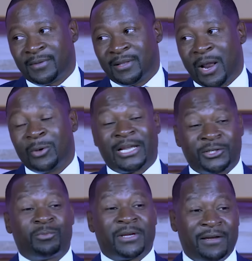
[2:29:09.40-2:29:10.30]
Now it has
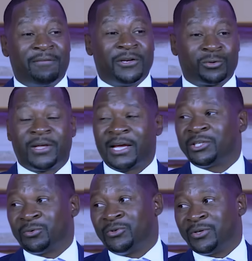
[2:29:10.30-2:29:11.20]
to be given to their
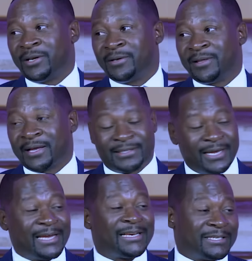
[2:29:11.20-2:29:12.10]
children. They are
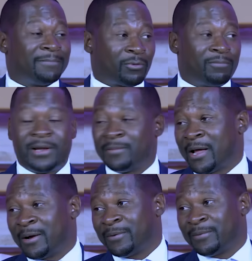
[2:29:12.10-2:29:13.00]
saying it is a problem
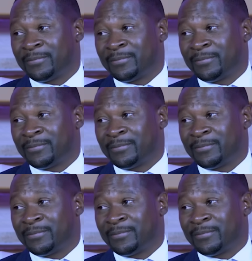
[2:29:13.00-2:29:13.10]
now.